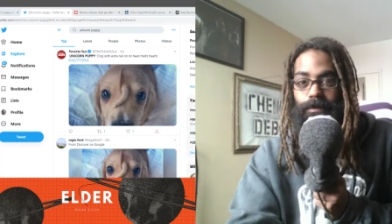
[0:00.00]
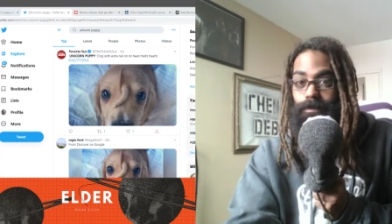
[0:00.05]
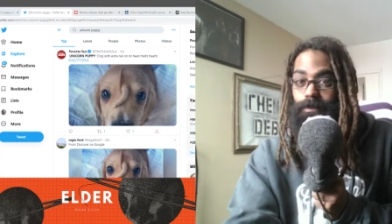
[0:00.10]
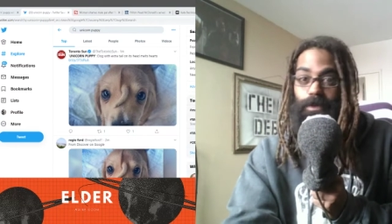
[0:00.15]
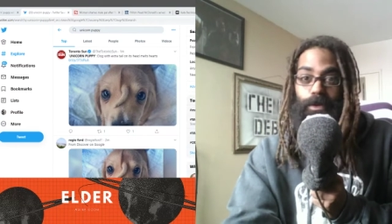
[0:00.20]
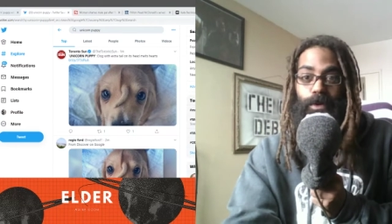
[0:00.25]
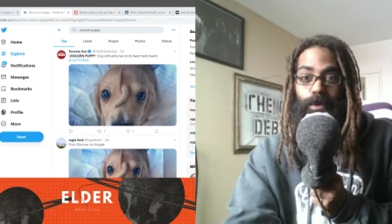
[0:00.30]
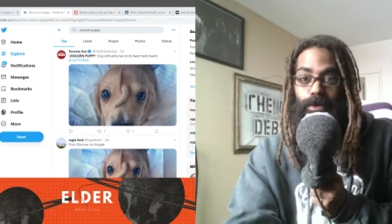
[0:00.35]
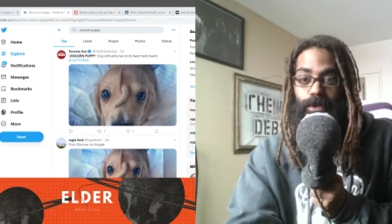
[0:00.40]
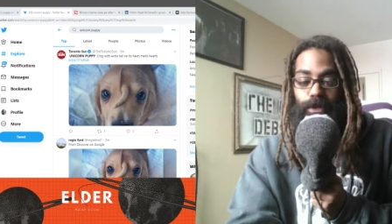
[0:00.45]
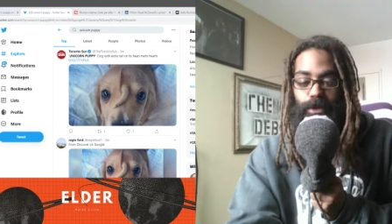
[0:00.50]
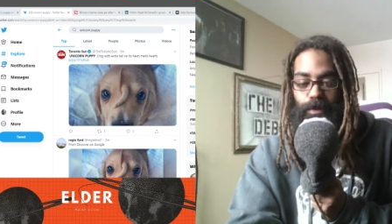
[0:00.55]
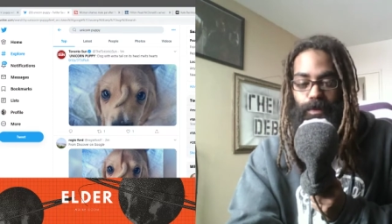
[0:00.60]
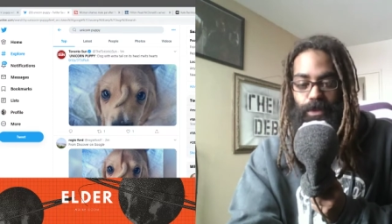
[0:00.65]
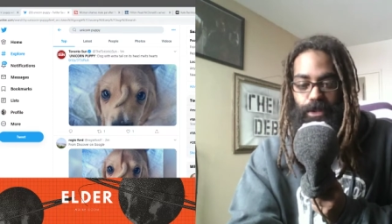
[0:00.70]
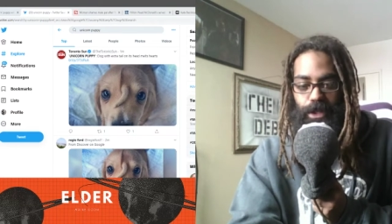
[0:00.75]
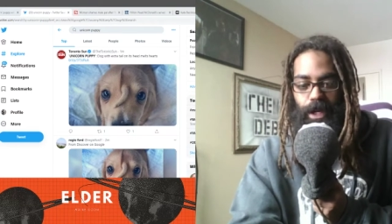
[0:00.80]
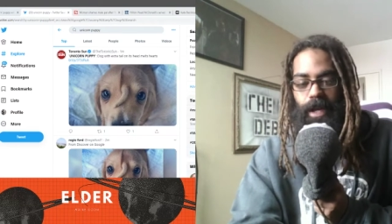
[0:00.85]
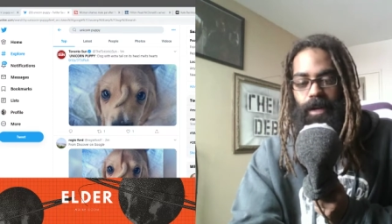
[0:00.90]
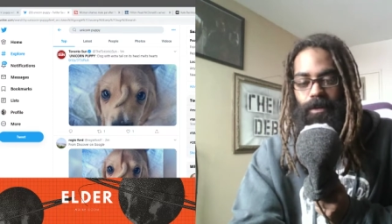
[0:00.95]
YouTube
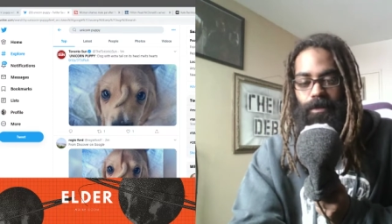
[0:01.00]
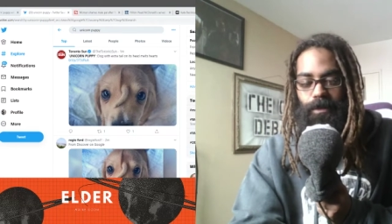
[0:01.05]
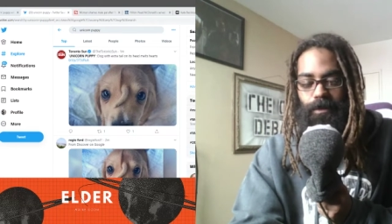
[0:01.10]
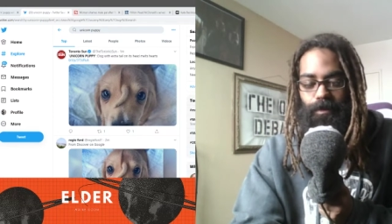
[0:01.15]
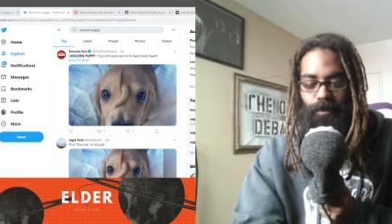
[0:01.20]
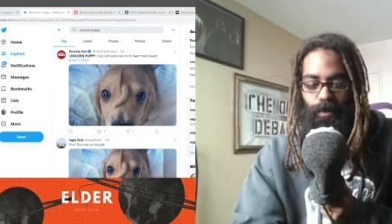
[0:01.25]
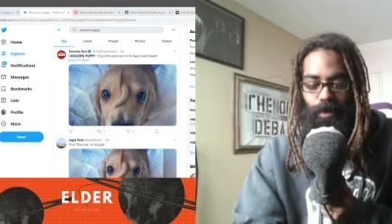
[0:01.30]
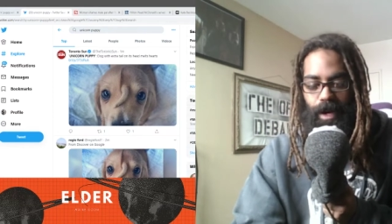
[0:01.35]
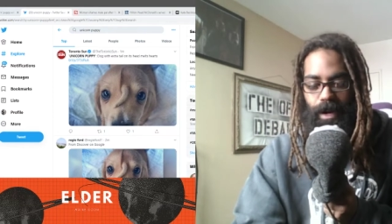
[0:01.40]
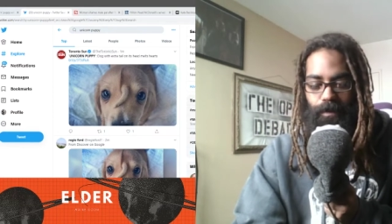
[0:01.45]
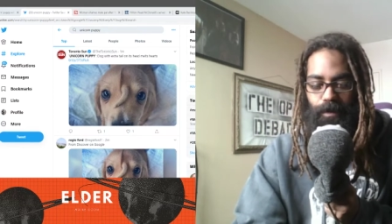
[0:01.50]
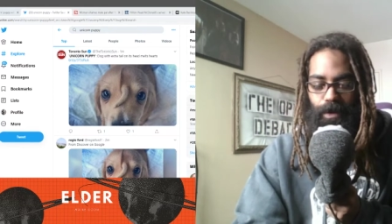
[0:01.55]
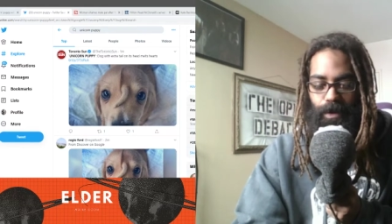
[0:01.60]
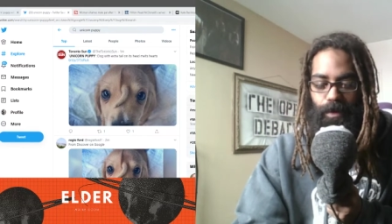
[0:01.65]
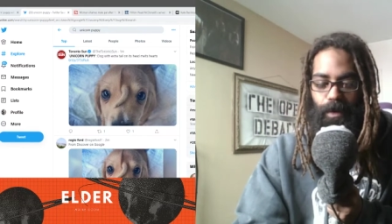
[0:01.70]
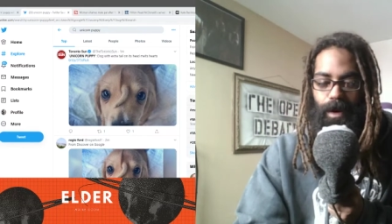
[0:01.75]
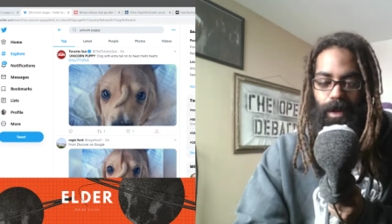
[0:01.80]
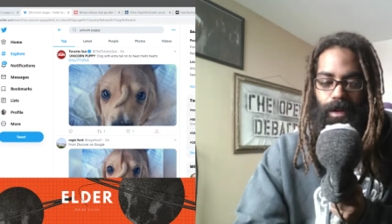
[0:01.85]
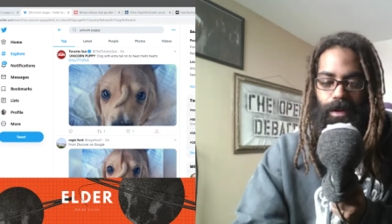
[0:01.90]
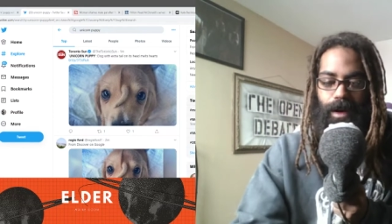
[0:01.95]
channel, whatever you
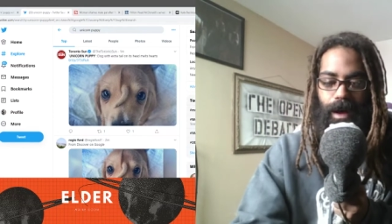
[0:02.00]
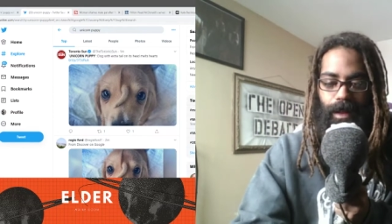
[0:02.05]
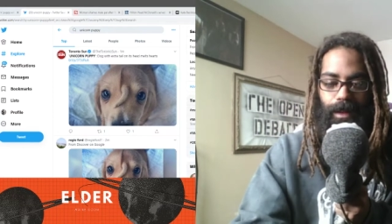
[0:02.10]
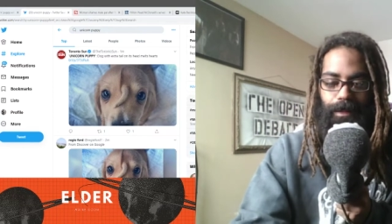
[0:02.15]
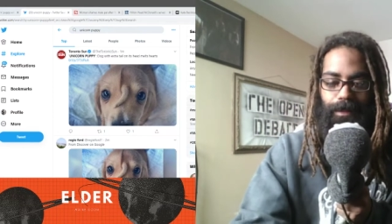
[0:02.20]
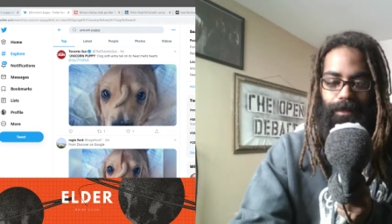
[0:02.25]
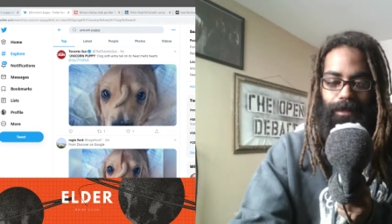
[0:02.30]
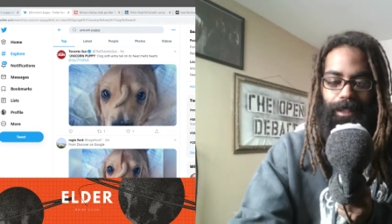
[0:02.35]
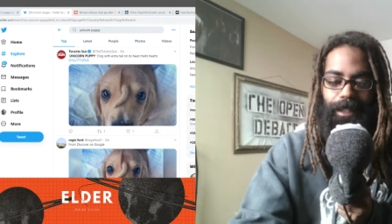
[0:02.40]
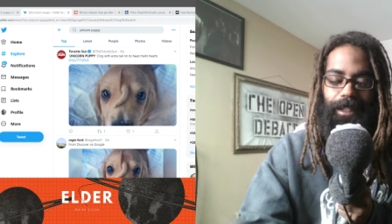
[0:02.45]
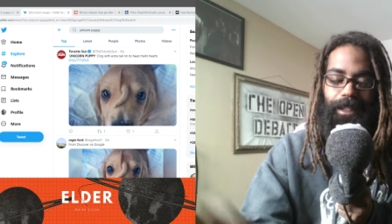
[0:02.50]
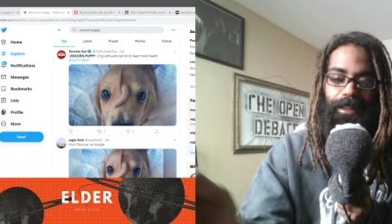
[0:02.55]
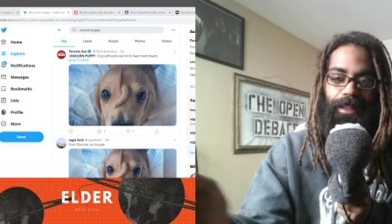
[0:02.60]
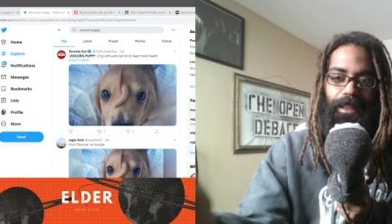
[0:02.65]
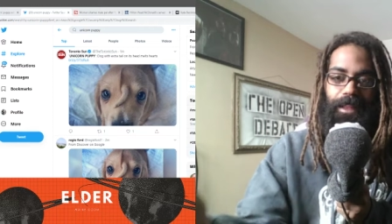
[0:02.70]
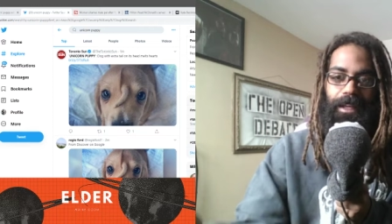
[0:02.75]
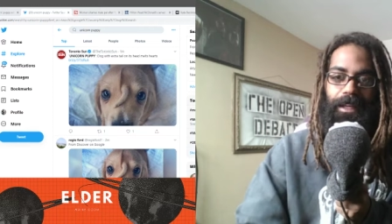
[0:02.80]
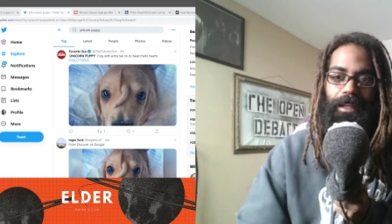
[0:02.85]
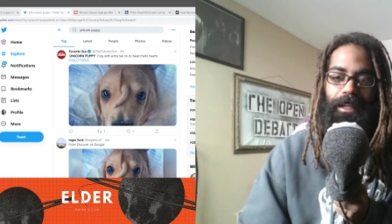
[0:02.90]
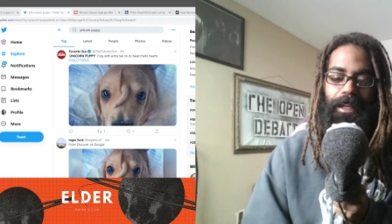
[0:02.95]
want to call it, in
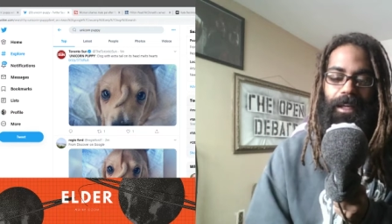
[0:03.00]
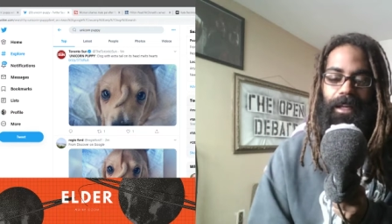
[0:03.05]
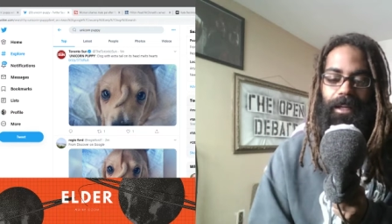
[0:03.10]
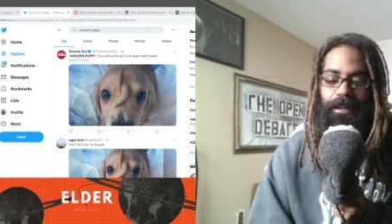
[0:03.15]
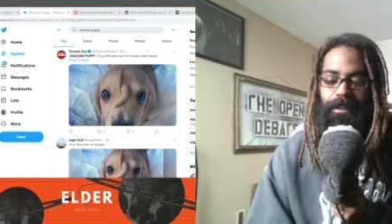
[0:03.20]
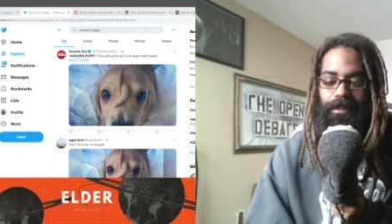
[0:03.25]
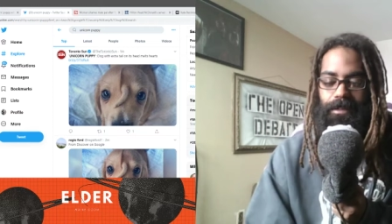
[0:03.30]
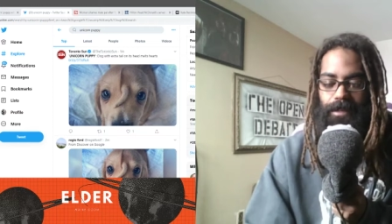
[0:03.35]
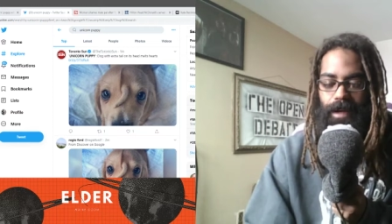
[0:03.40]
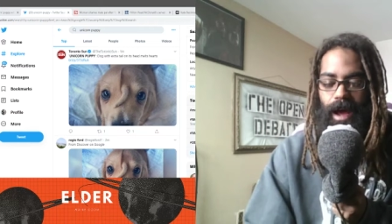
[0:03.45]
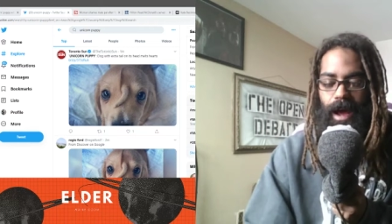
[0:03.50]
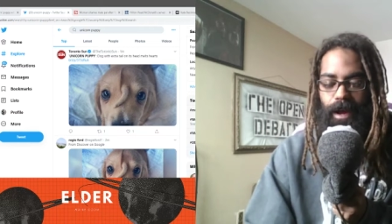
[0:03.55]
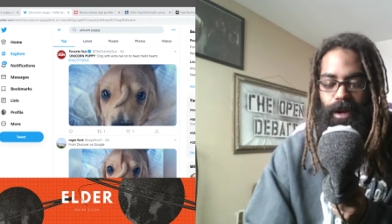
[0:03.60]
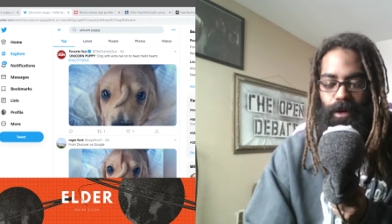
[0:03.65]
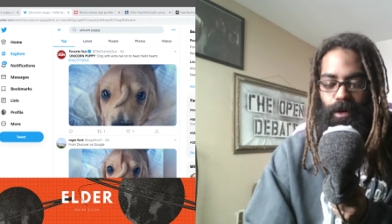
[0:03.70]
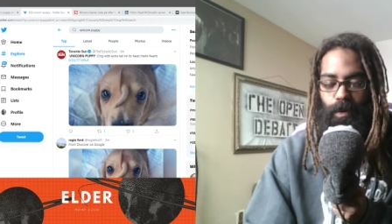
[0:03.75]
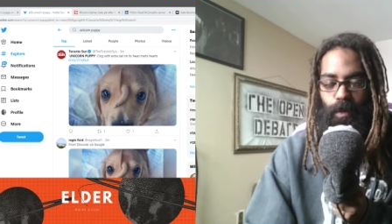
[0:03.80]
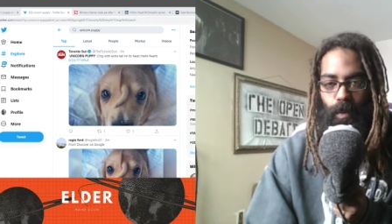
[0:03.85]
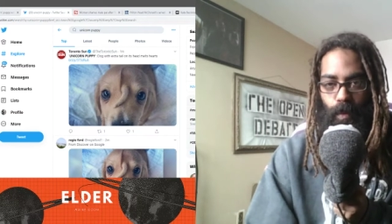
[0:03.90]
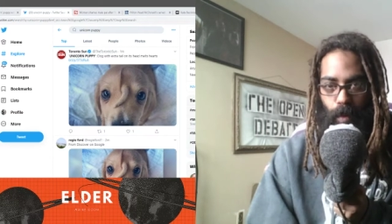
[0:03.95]
the
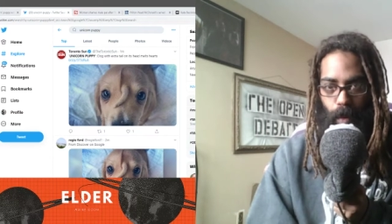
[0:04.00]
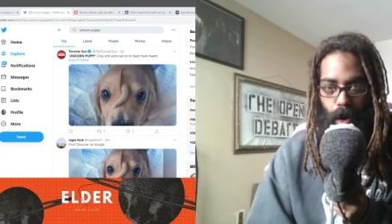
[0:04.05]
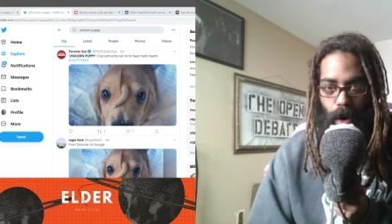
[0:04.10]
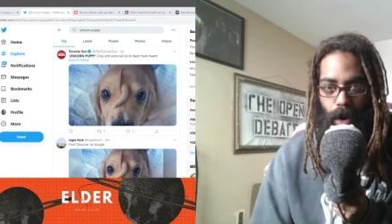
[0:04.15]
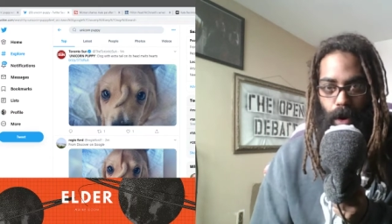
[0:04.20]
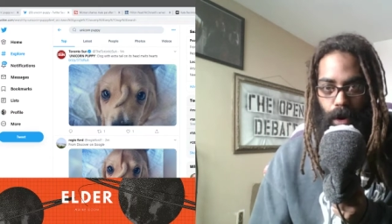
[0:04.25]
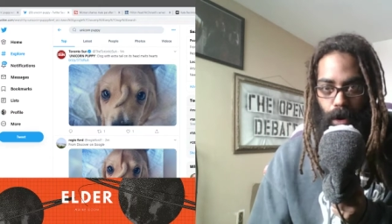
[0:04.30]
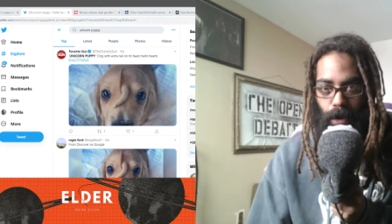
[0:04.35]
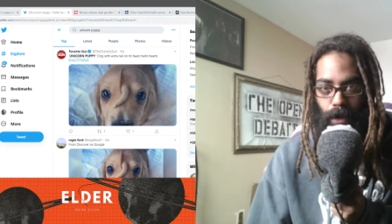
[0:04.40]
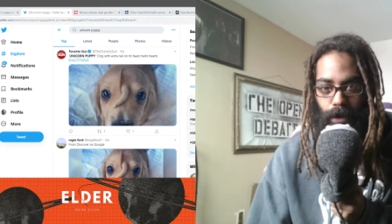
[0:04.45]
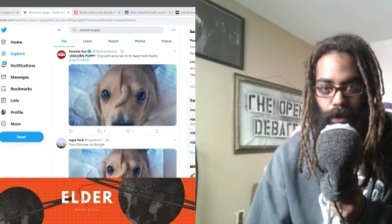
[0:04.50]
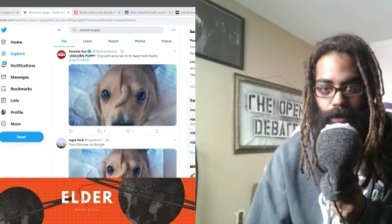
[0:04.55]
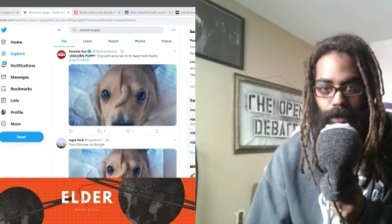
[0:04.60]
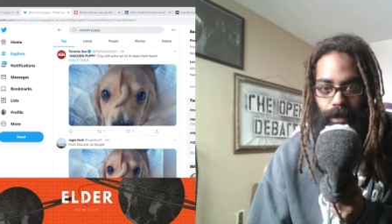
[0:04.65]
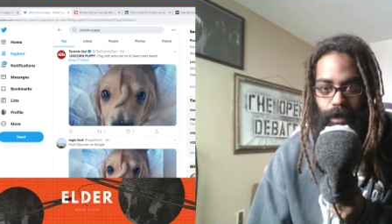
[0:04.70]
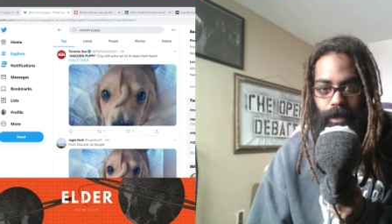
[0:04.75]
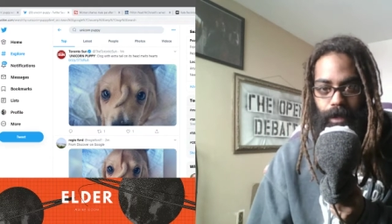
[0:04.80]
entire world.